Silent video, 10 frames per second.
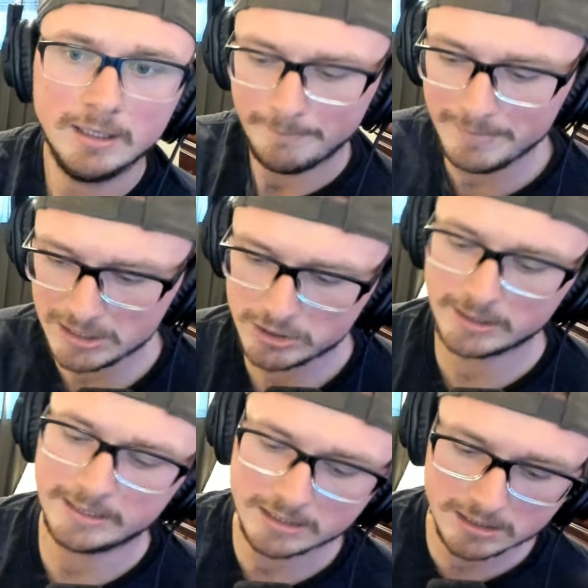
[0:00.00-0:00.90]

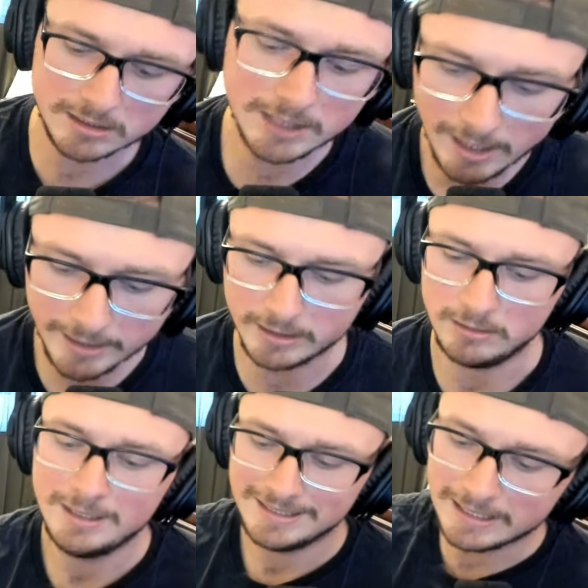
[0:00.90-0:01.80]
Michelin is the tire.
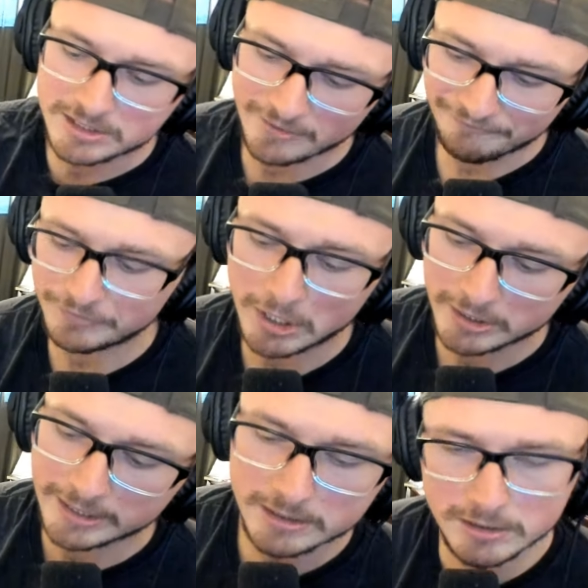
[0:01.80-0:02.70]
That's a
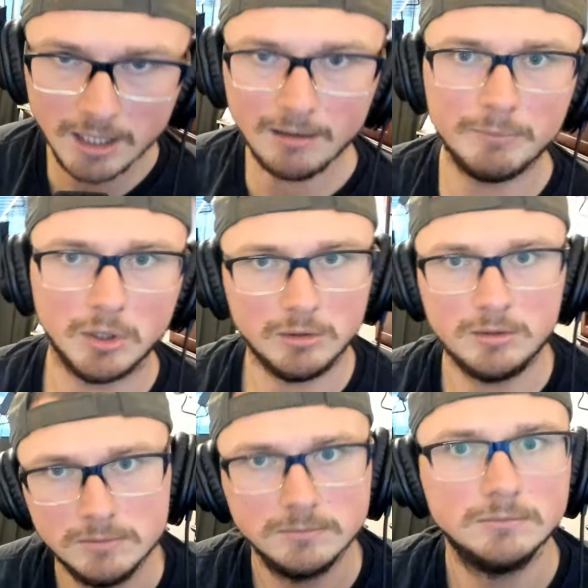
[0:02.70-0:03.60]
fucking double.
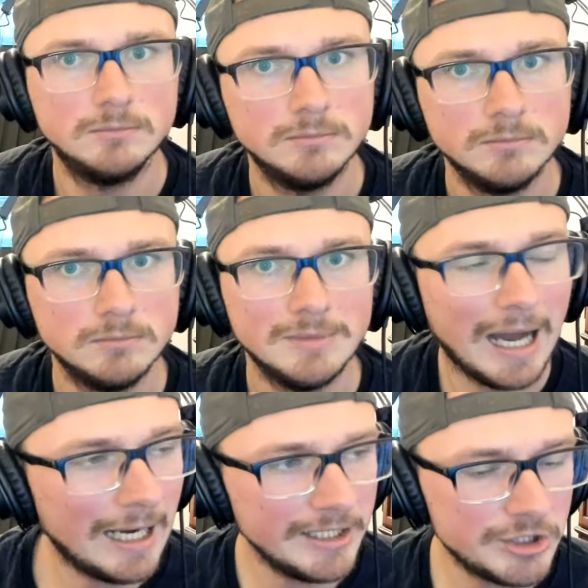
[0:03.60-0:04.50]

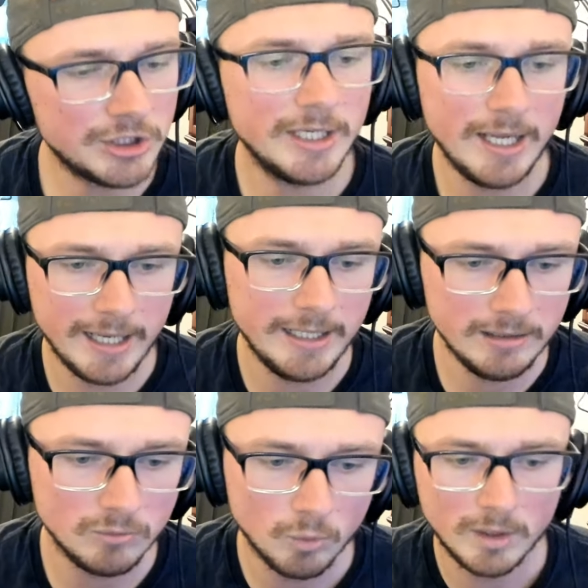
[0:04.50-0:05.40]
I should
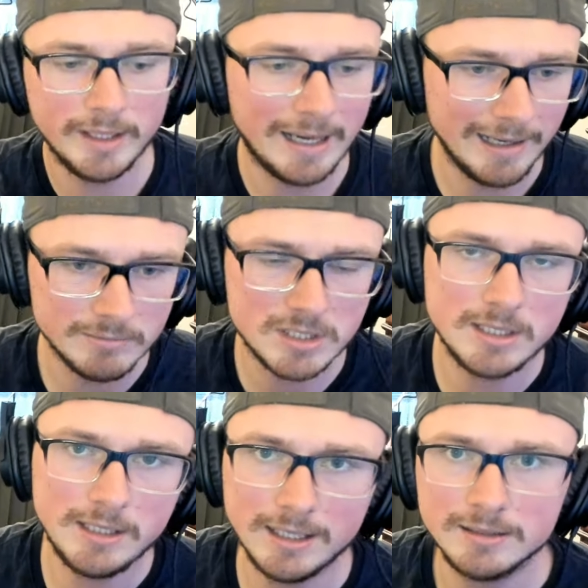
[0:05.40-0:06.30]
hate what I'm
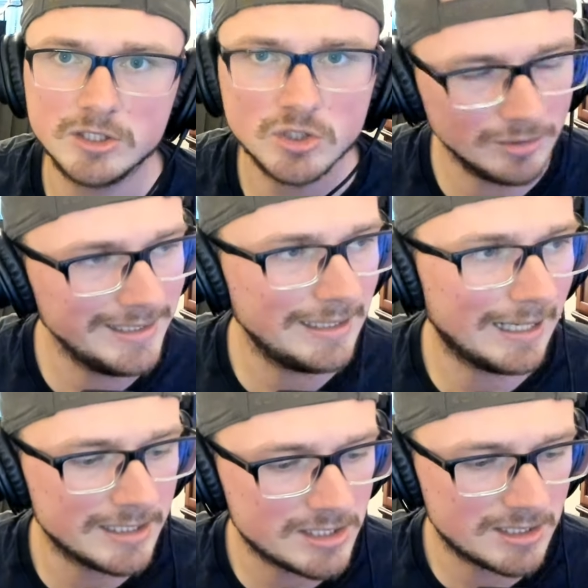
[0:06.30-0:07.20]
seeing on the screen.
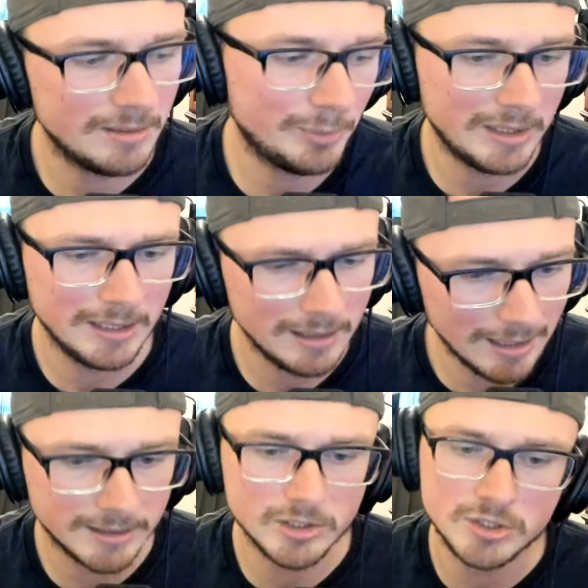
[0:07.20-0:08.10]
I simply
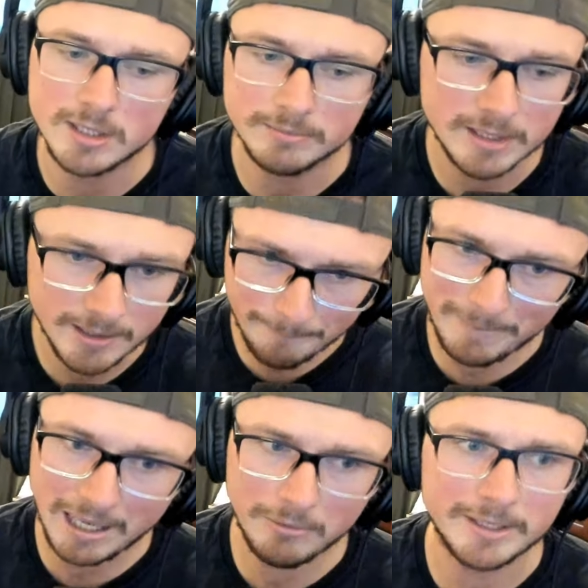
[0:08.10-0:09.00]
cannot. There's something
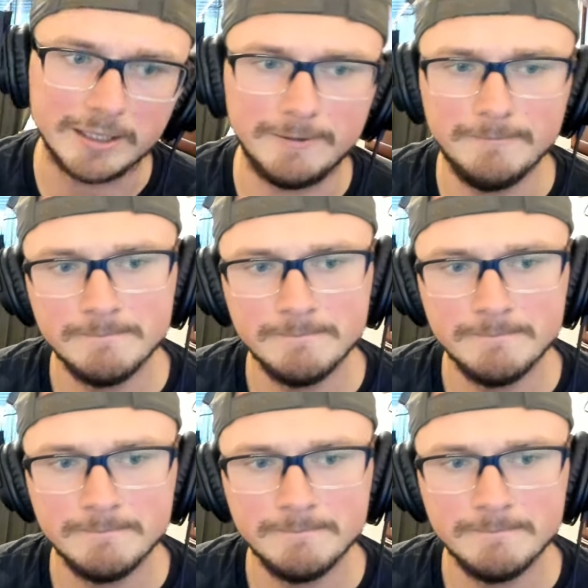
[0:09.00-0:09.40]
about it.